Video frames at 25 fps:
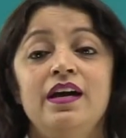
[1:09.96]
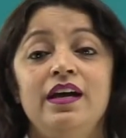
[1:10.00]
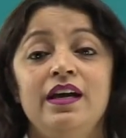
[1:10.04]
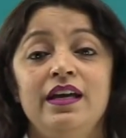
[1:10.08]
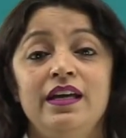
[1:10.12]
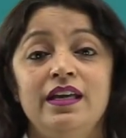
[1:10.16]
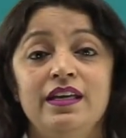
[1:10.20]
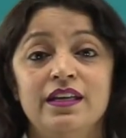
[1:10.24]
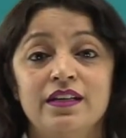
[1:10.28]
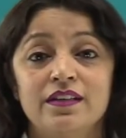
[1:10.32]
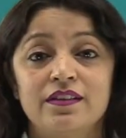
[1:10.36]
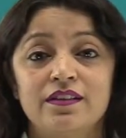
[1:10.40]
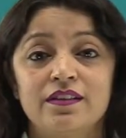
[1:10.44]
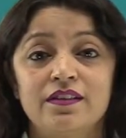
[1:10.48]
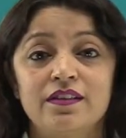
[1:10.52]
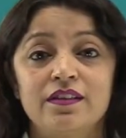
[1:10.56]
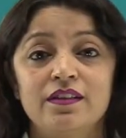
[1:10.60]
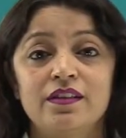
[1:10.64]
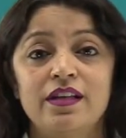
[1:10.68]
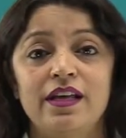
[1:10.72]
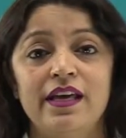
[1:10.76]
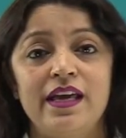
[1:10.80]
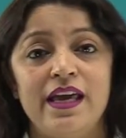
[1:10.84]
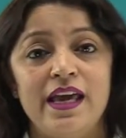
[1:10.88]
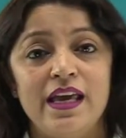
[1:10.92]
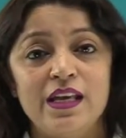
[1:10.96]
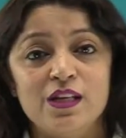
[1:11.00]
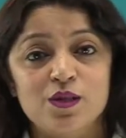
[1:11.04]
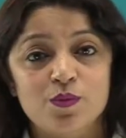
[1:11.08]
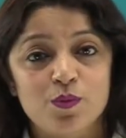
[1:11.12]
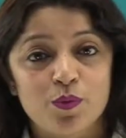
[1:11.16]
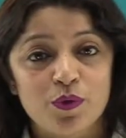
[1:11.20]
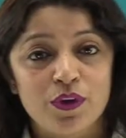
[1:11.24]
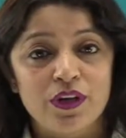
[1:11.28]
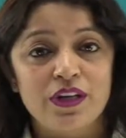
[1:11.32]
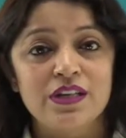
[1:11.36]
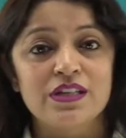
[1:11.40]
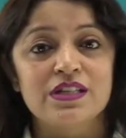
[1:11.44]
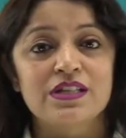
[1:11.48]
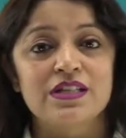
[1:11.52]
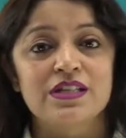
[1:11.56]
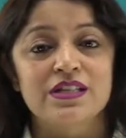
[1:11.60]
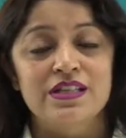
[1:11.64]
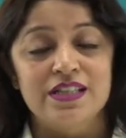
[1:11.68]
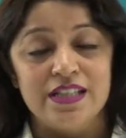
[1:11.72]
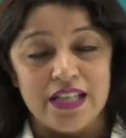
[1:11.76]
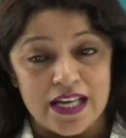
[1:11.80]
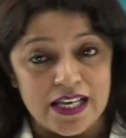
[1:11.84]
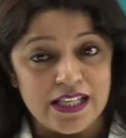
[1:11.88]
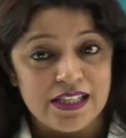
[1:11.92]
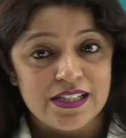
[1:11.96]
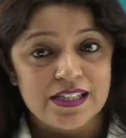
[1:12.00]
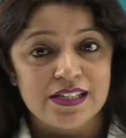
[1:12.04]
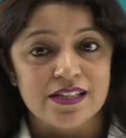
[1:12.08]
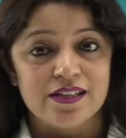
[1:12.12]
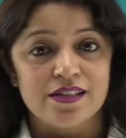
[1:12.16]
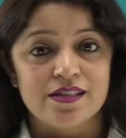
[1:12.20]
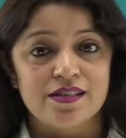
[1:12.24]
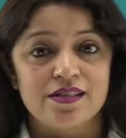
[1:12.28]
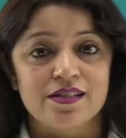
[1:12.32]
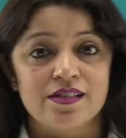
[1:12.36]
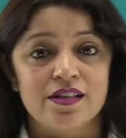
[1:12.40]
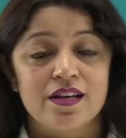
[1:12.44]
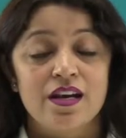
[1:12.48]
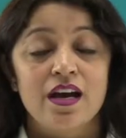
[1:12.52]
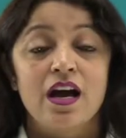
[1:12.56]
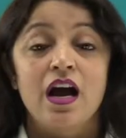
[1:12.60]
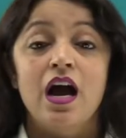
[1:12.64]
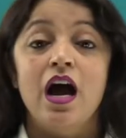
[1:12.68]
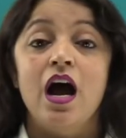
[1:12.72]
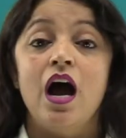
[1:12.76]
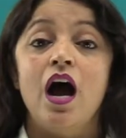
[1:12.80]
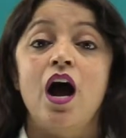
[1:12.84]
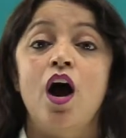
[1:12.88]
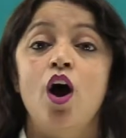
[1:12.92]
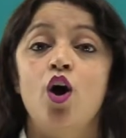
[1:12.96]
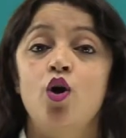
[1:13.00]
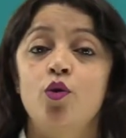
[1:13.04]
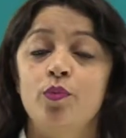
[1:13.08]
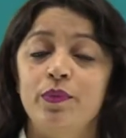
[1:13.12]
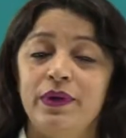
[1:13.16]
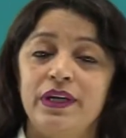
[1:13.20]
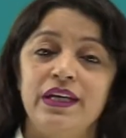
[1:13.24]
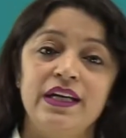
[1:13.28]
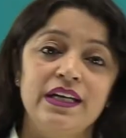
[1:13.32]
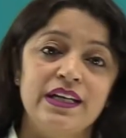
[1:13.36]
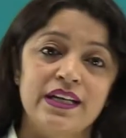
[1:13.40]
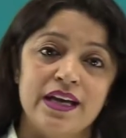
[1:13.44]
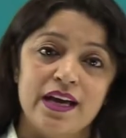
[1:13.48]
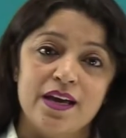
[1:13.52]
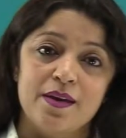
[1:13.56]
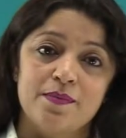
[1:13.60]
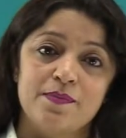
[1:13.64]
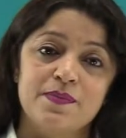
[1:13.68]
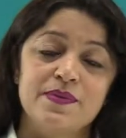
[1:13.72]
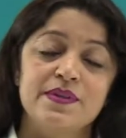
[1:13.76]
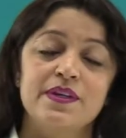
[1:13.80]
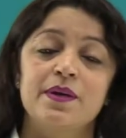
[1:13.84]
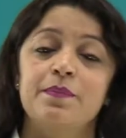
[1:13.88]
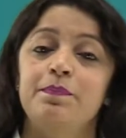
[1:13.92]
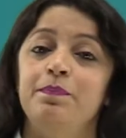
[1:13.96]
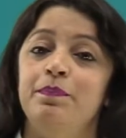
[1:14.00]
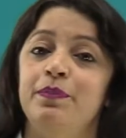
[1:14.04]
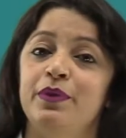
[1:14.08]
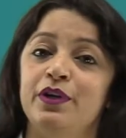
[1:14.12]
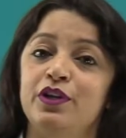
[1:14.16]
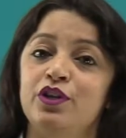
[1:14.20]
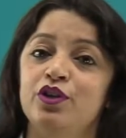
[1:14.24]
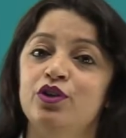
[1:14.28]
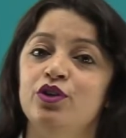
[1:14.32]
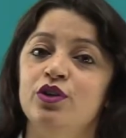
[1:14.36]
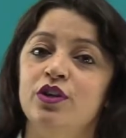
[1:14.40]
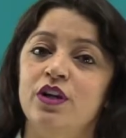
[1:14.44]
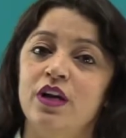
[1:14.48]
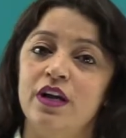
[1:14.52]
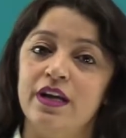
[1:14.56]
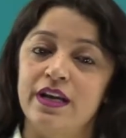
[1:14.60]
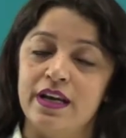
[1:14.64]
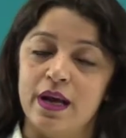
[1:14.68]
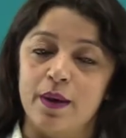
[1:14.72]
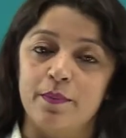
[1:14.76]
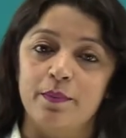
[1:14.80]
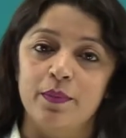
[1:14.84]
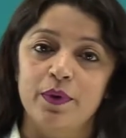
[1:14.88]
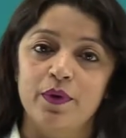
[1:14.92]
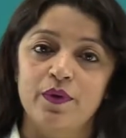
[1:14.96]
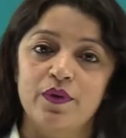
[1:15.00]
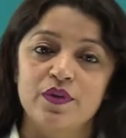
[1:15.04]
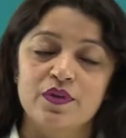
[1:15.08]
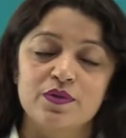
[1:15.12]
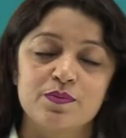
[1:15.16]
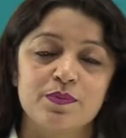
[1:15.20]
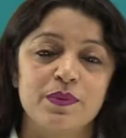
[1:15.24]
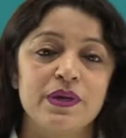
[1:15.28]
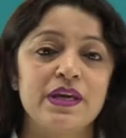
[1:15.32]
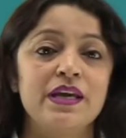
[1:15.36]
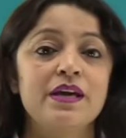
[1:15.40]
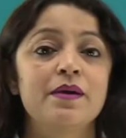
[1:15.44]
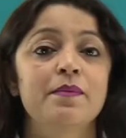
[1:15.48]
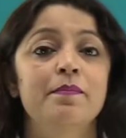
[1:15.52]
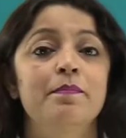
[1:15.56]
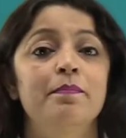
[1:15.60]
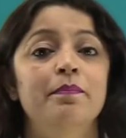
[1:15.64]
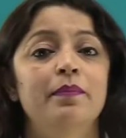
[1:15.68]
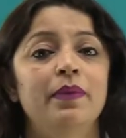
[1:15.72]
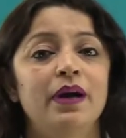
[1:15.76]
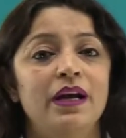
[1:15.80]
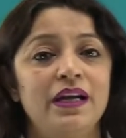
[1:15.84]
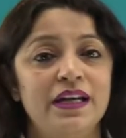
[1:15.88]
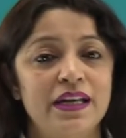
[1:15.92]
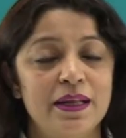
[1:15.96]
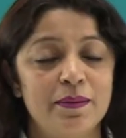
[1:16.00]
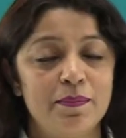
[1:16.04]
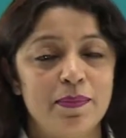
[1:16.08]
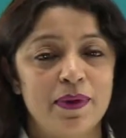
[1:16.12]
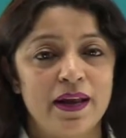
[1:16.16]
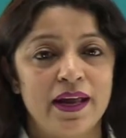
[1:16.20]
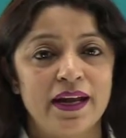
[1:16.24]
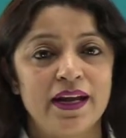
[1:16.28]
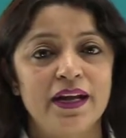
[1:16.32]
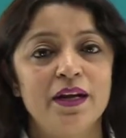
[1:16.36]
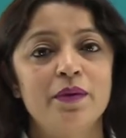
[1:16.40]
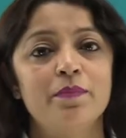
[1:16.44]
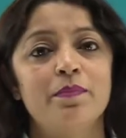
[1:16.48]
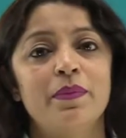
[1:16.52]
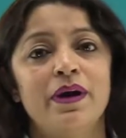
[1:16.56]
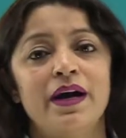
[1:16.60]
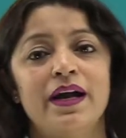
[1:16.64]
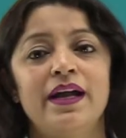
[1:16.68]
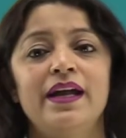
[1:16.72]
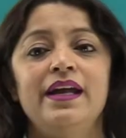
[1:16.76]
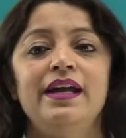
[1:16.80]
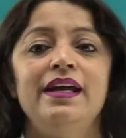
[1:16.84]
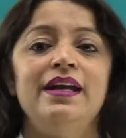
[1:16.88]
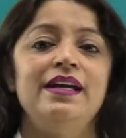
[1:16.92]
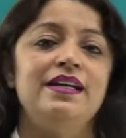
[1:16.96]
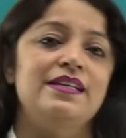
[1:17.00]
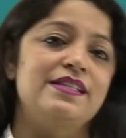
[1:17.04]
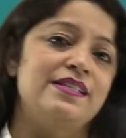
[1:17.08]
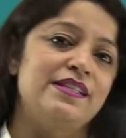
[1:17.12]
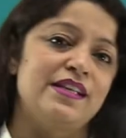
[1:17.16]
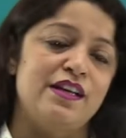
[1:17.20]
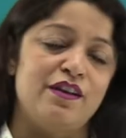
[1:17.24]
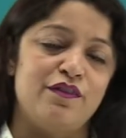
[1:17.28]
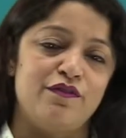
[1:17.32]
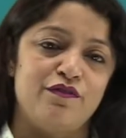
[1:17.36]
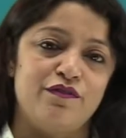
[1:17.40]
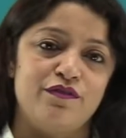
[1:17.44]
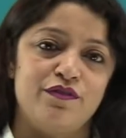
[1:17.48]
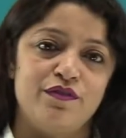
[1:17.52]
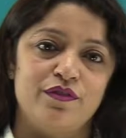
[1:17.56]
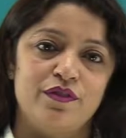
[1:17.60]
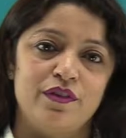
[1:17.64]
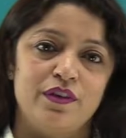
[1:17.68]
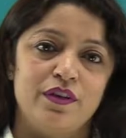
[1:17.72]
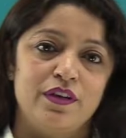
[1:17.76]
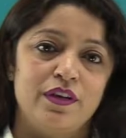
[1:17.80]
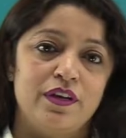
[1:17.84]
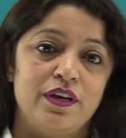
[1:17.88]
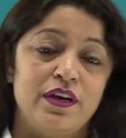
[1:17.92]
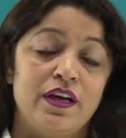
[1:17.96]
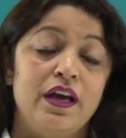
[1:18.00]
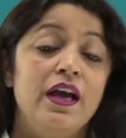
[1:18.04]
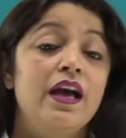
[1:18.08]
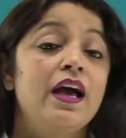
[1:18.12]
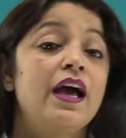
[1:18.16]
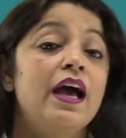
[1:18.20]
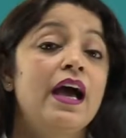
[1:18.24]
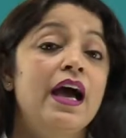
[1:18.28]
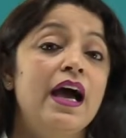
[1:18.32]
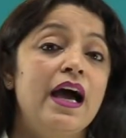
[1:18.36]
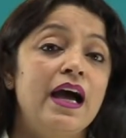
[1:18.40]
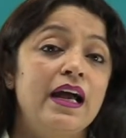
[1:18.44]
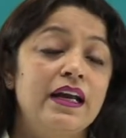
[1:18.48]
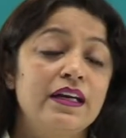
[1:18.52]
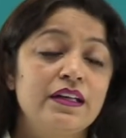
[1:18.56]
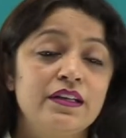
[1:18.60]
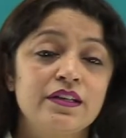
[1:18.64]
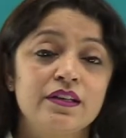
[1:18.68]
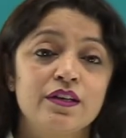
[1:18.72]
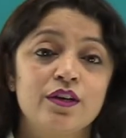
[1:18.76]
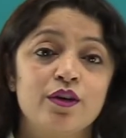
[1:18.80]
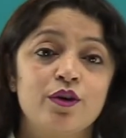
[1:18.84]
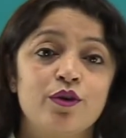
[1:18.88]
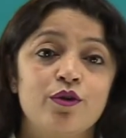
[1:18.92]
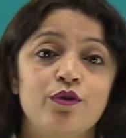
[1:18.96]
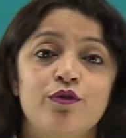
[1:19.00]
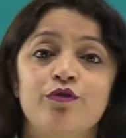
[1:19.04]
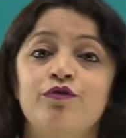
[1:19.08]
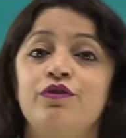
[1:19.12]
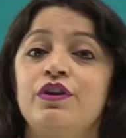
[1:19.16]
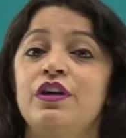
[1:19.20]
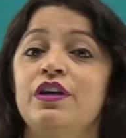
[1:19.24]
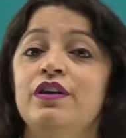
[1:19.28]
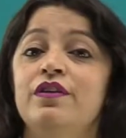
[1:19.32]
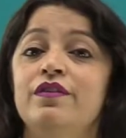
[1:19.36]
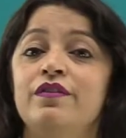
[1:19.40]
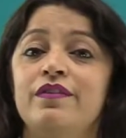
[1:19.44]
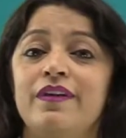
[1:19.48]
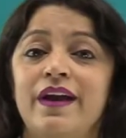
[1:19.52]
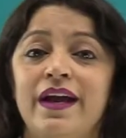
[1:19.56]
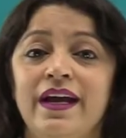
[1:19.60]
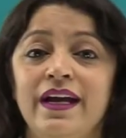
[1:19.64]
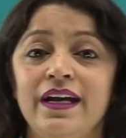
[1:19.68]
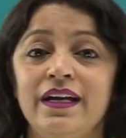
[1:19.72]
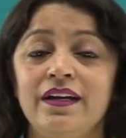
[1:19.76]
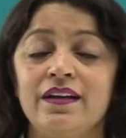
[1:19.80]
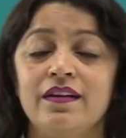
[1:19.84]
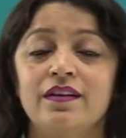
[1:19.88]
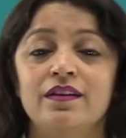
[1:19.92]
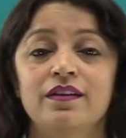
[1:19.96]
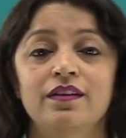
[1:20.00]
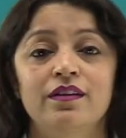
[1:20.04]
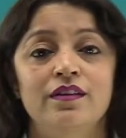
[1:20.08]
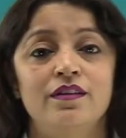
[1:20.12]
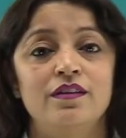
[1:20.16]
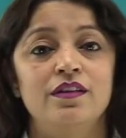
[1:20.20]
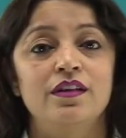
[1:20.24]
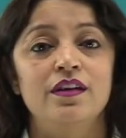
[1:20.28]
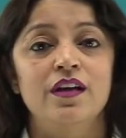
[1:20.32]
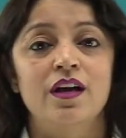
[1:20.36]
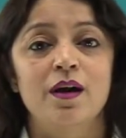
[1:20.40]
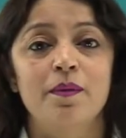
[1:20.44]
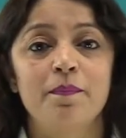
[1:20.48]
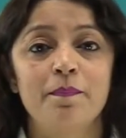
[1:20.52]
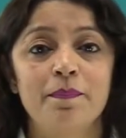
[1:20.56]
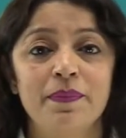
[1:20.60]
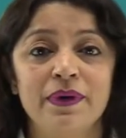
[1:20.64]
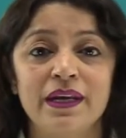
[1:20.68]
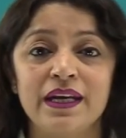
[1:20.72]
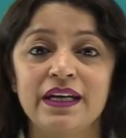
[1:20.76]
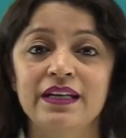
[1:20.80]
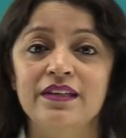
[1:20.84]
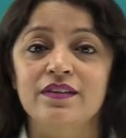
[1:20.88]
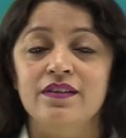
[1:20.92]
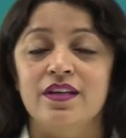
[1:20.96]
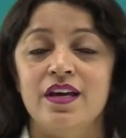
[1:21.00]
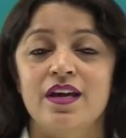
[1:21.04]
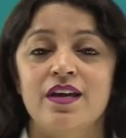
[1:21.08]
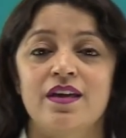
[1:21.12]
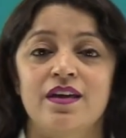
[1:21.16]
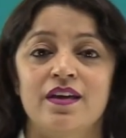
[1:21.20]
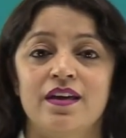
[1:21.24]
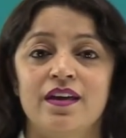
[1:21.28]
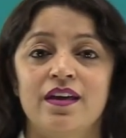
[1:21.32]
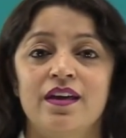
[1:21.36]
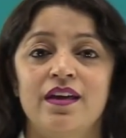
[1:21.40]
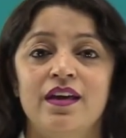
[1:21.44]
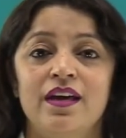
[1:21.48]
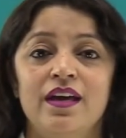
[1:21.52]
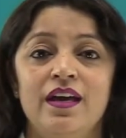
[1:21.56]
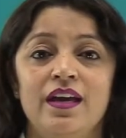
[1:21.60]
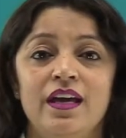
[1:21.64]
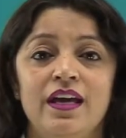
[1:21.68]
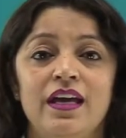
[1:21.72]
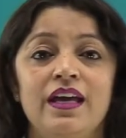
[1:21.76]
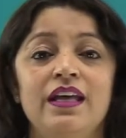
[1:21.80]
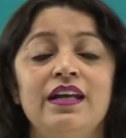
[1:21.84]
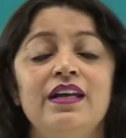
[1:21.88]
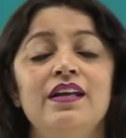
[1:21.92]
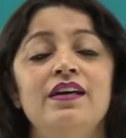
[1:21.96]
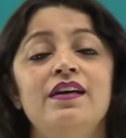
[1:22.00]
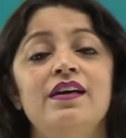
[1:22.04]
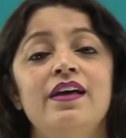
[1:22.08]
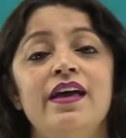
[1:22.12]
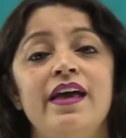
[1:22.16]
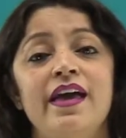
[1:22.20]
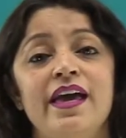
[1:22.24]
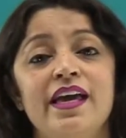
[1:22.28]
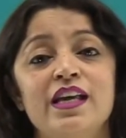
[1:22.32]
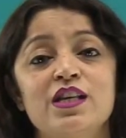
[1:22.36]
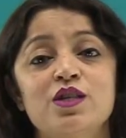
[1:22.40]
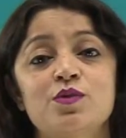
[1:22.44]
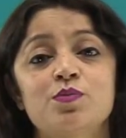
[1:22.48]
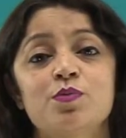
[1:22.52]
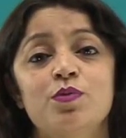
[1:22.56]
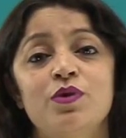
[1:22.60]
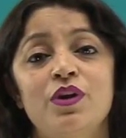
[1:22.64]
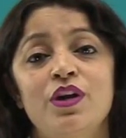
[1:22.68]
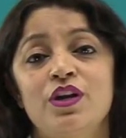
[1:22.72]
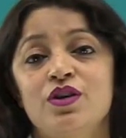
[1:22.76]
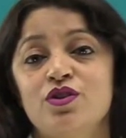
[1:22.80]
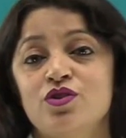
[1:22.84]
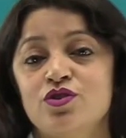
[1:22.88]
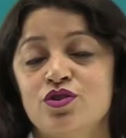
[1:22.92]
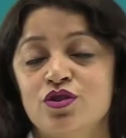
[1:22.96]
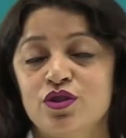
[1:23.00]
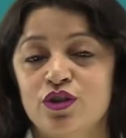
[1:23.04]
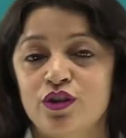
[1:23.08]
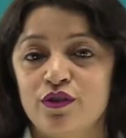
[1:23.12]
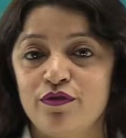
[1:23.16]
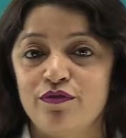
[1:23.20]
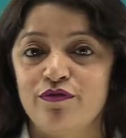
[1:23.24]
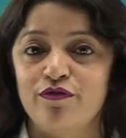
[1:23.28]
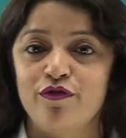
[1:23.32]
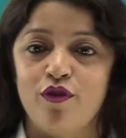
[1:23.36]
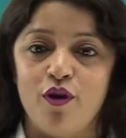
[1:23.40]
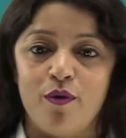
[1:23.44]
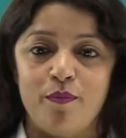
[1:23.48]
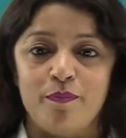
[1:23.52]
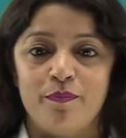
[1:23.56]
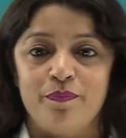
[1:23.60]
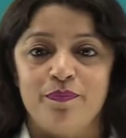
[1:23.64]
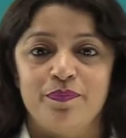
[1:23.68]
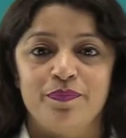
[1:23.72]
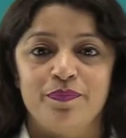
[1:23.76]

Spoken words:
Here the exponent tells us how many times a particular number is being multiplied by itself, and we write the complete thing in an exponential form,